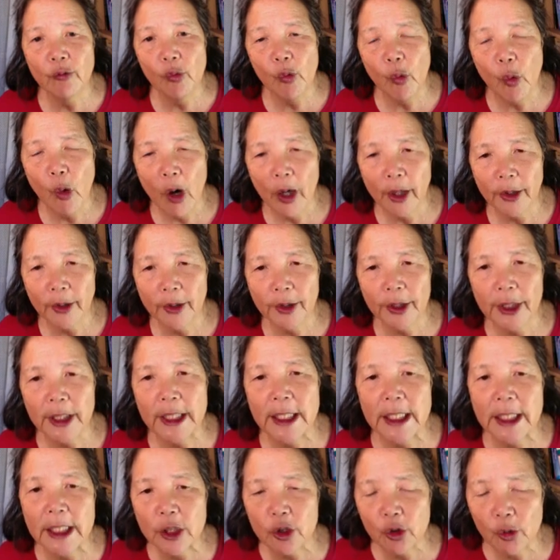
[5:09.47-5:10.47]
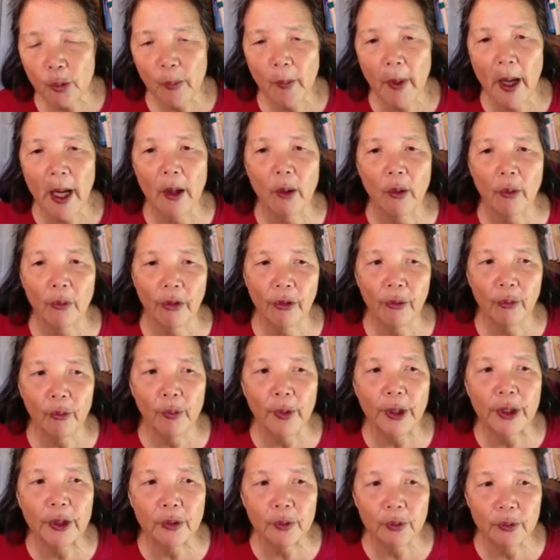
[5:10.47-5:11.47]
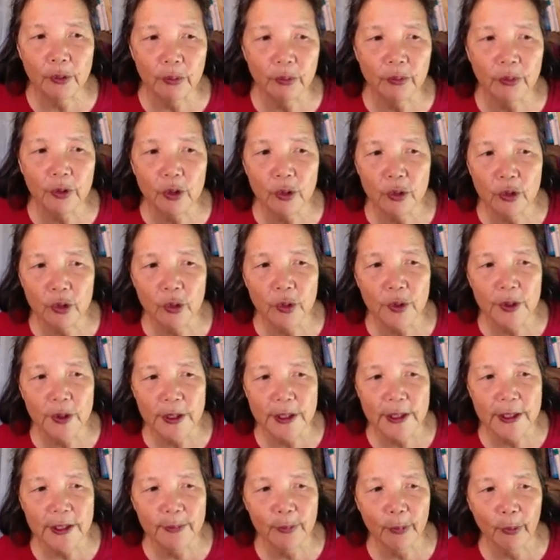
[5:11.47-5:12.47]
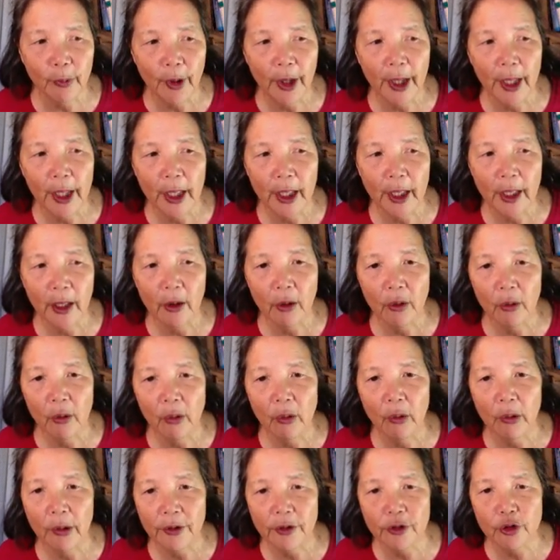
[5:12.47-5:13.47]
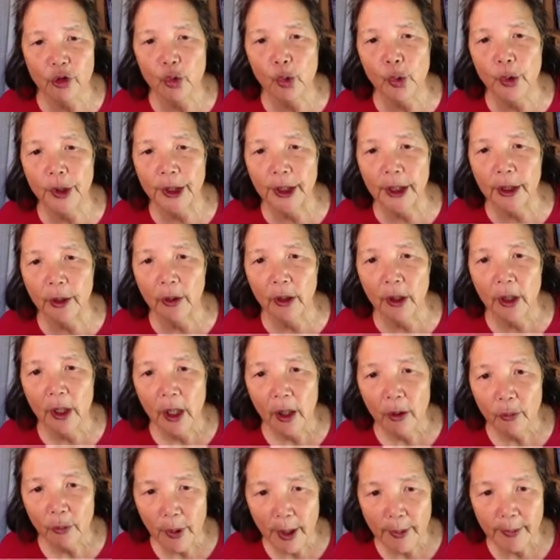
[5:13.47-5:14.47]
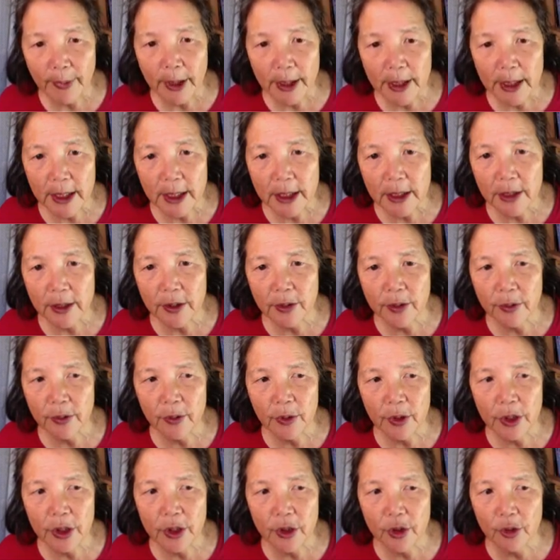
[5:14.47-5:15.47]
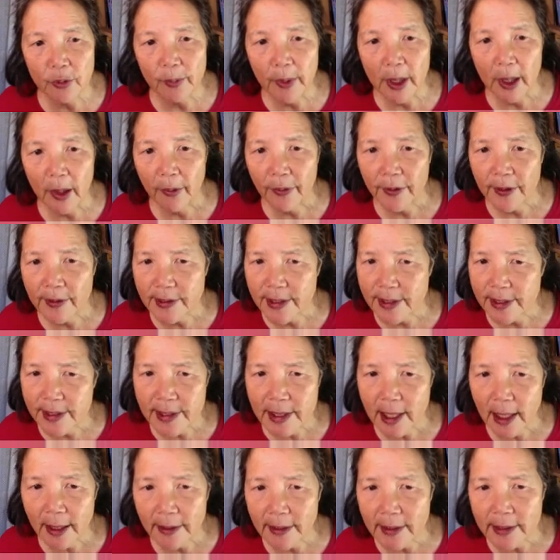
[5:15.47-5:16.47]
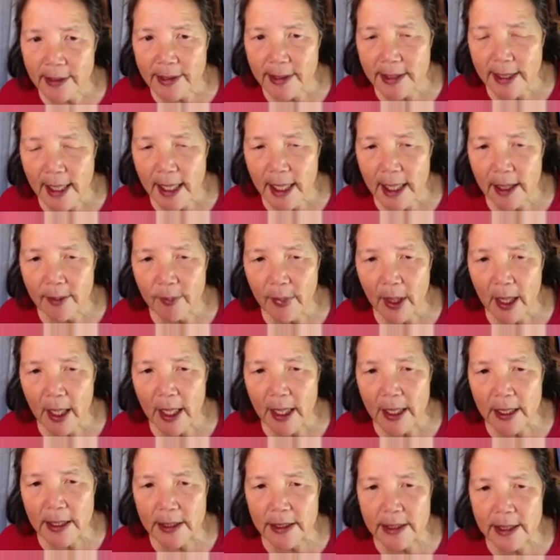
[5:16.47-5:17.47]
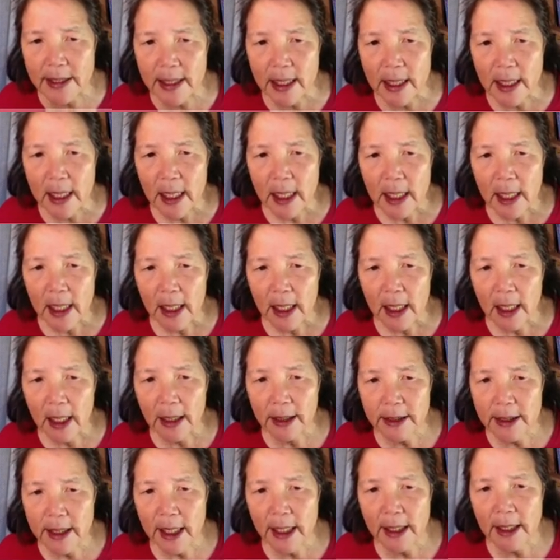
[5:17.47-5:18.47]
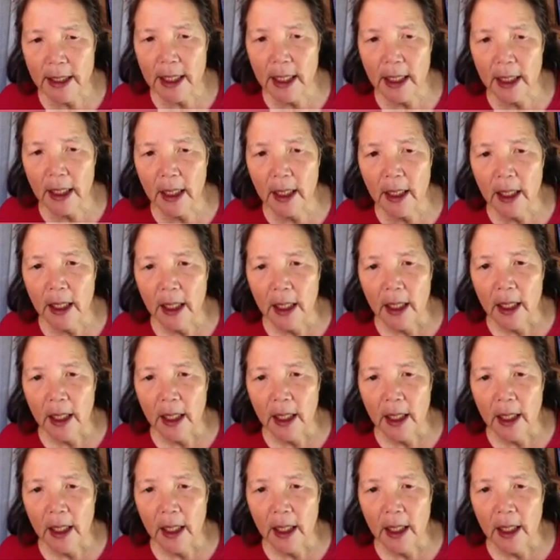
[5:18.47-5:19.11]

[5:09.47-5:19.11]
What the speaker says: water in your mouth when you do this spraying or squirting remedy into your mouth. This is not the same as taking